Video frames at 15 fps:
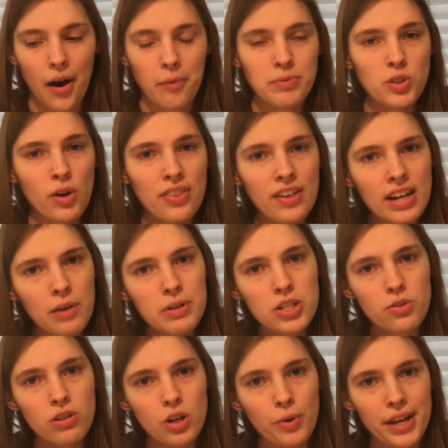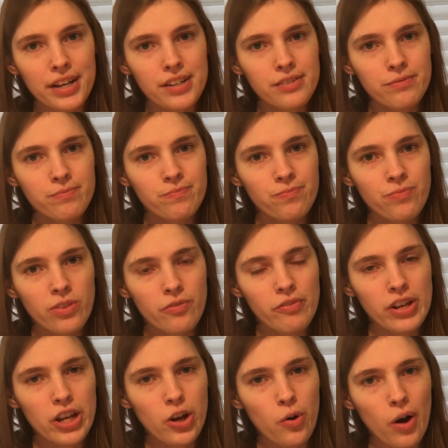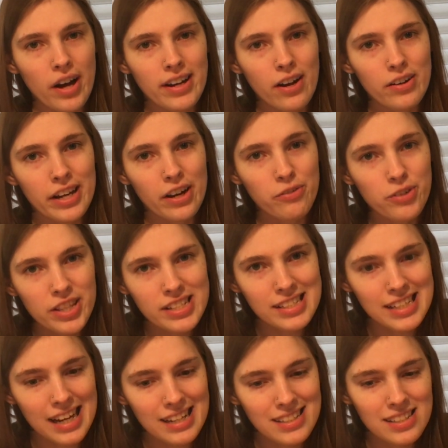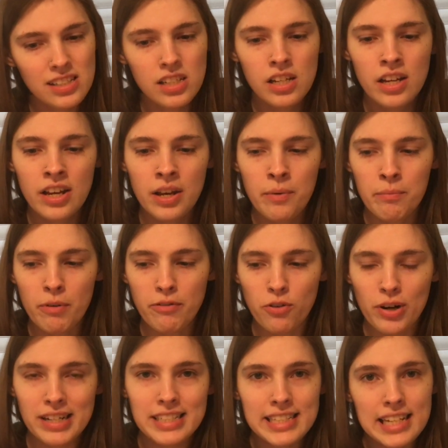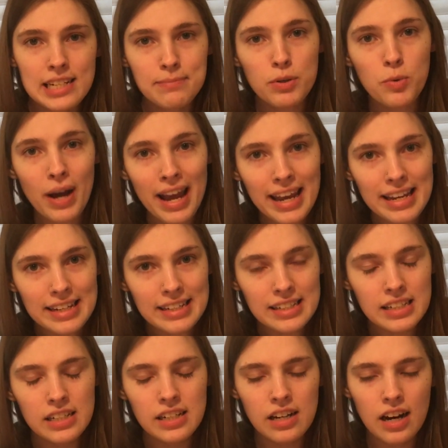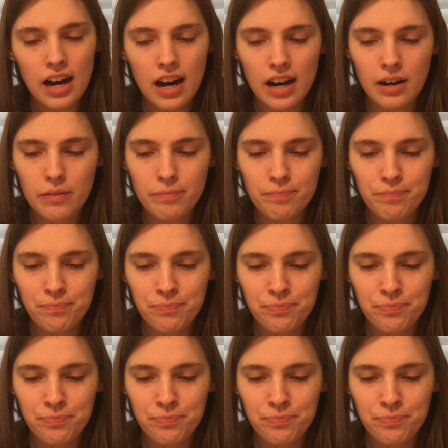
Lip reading: so I thought I would do a quick video on how to care for these guys before I send them away. Let